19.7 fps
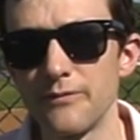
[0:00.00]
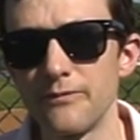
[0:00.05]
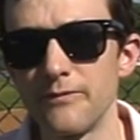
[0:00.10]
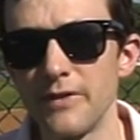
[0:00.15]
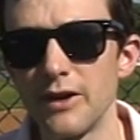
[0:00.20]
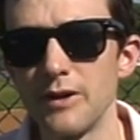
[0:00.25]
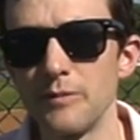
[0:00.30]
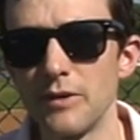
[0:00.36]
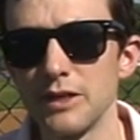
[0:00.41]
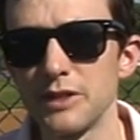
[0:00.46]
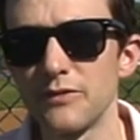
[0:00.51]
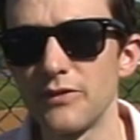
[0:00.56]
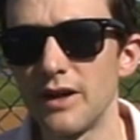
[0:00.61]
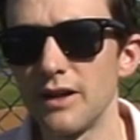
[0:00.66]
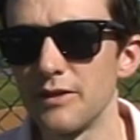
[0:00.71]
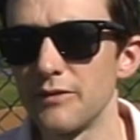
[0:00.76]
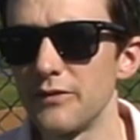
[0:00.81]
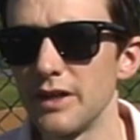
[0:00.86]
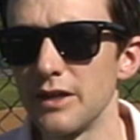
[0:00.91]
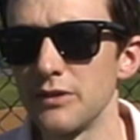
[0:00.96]
very much
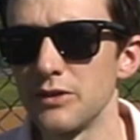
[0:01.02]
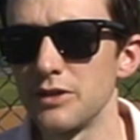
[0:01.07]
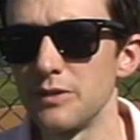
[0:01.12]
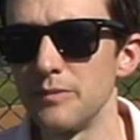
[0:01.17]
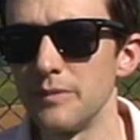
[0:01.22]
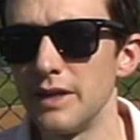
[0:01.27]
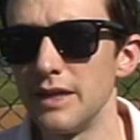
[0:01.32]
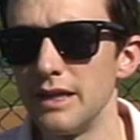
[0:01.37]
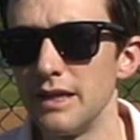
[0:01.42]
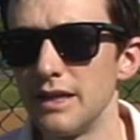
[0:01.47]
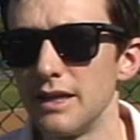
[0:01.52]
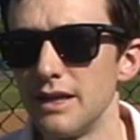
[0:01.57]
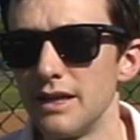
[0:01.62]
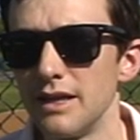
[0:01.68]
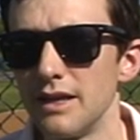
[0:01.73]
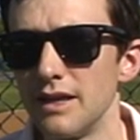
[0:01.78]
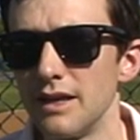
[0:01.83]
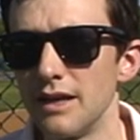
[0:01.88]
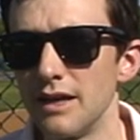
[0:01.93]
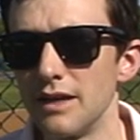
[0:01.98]
father figures to me
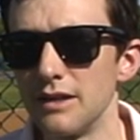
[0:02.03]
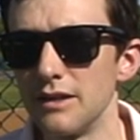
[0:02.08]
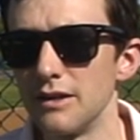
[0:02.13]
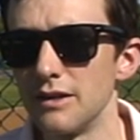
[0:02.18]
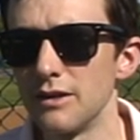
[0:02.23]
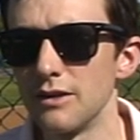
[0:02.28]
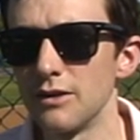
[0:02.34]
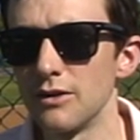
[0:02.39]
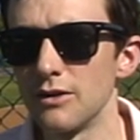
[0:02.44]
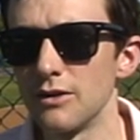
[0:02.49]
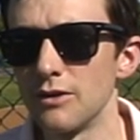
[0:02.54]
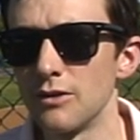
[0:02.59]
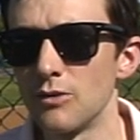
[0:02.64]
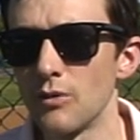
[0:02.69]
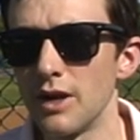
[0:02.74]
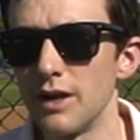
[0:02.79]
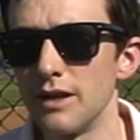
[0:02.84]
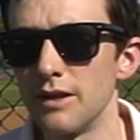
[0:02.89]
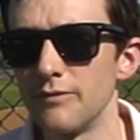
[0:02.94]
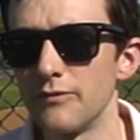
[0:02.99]
and
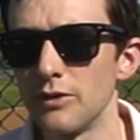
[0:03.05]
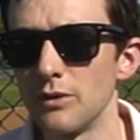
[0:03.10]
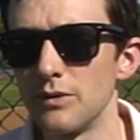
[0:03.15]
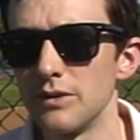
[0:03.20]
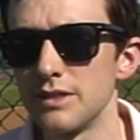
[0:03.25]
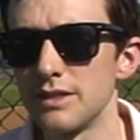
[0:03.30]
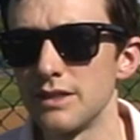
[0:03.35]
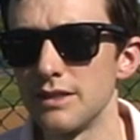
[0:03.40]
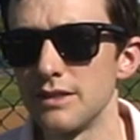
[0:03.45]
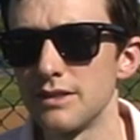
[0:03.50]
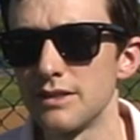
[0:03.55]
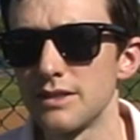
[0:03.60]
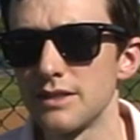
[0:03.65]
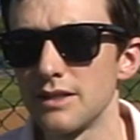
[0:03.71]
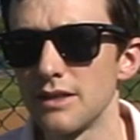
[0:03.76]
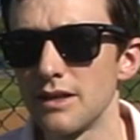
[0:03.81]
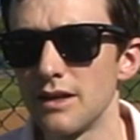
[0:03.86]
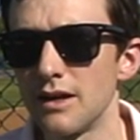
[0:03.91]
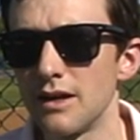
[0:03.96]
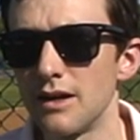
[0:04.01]
great influences
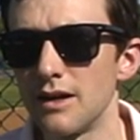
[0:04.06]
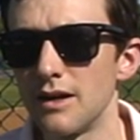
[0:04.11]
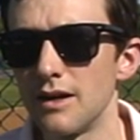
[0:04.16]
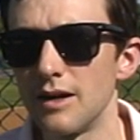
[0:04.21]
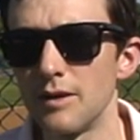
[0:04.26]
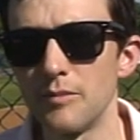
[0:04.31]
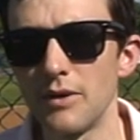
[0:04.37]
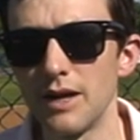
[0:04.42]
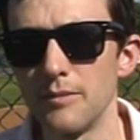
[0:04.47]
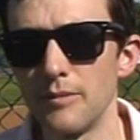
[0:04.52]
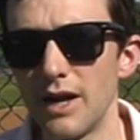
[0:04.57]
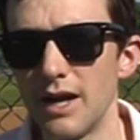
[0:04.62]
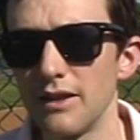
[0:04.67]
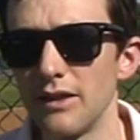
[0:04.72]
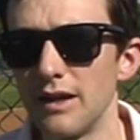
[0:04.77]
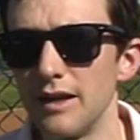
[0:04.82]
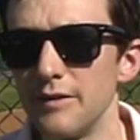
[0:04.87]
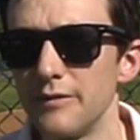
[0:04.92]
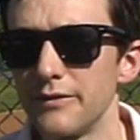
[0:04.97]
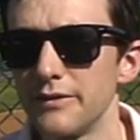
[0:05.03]
upon my
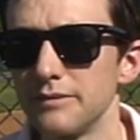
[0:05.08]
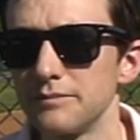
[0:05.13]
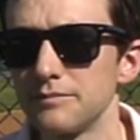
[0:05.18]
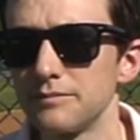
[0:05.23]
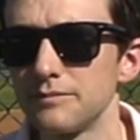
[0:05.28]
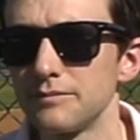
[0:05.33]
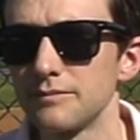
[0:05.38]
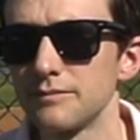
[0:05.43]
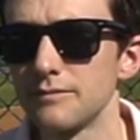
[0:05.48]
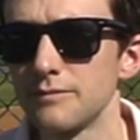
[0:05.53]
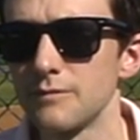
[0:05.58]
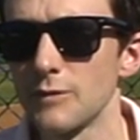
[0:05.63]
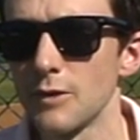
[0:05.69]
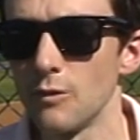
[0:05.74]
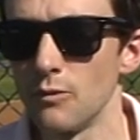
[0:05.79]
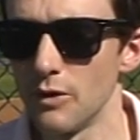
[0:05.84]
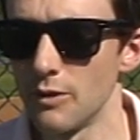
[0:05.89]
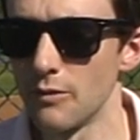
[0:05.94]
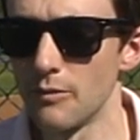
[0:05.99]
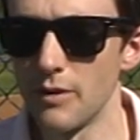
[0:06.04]
life.
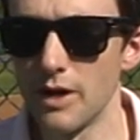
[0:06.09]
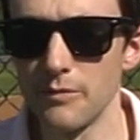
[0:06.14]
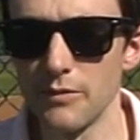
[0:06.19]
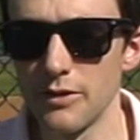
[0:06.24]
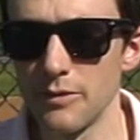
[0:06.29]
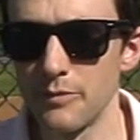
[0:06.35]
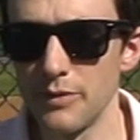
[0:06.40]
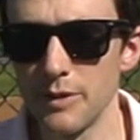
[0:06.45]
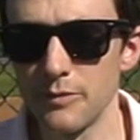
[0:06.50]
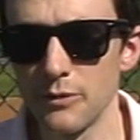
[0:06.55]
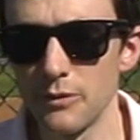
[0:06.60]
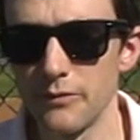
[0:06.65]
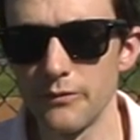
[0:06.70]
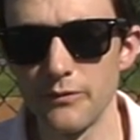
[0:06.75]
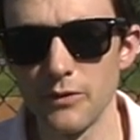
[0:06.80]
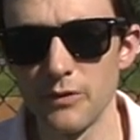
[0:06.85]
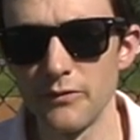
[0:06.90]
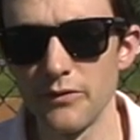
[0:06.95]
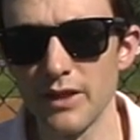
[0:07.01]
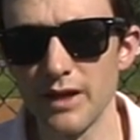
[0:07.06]
We remember the people
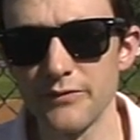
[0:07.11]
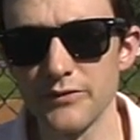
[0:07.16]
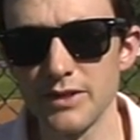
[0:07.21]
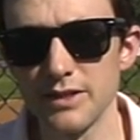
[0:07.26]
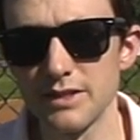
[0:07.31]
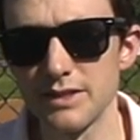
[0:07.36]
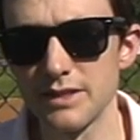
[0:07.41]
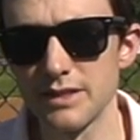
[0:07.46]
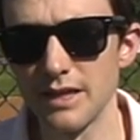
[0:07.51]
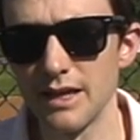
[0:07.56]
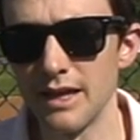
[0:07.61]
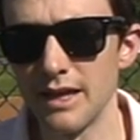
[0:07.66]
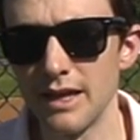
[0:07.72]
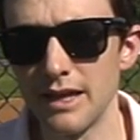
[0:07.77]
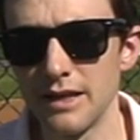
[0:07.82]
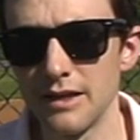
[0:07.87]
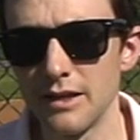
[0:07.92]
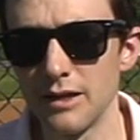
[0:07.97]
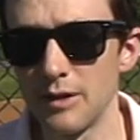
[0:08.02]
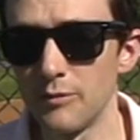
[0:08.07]
who've left us,
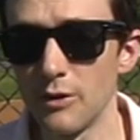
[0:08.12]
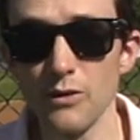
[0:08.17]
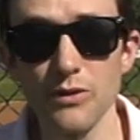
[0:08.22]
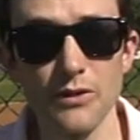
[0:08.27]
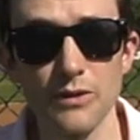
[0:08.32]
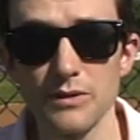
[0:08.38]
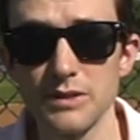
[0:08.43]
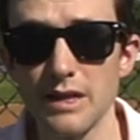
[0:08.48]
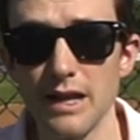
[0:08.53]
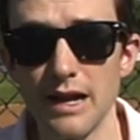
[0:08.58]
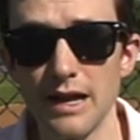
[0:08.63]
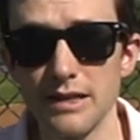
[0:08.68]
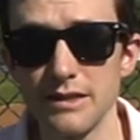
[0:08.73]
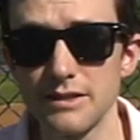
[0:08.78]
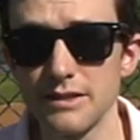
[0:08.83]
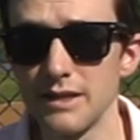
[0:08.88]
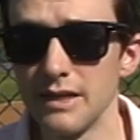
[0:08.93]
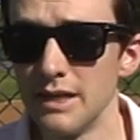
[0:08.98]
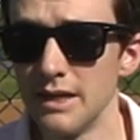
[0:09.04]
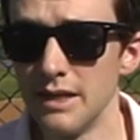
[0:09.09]
and both of those
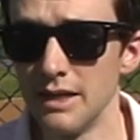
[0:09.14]
guys